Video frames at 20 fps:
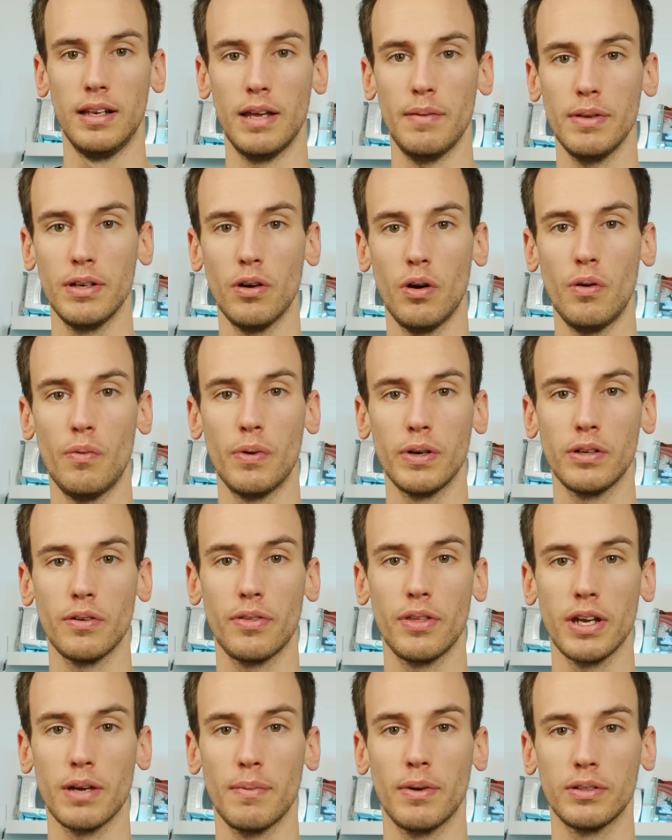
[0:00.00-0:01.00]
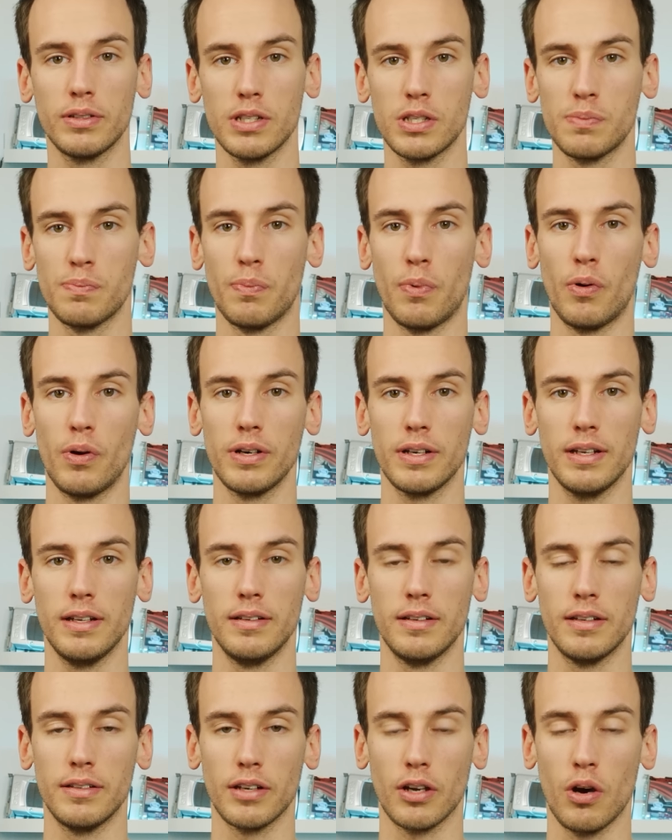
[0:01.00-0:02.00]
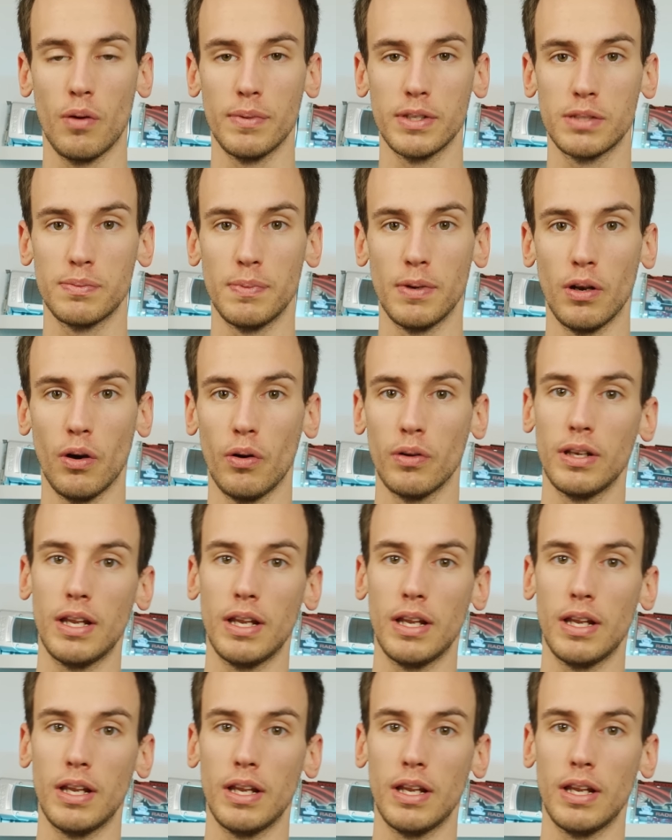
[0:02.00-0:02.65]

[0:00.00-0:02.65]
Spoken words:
Let me know what you think about this board in the comments below.